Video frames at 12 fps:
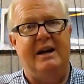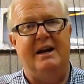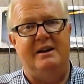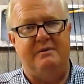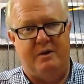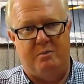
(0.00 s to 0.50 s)
and
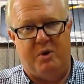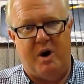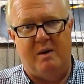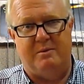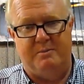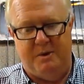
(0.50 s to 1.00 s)
a different
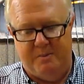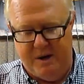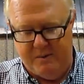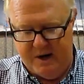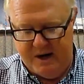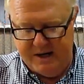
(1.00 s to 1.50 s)
problem you
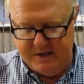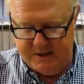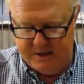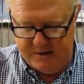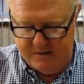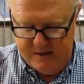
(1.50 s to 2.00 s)
may run
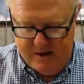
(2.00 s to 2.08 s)
into.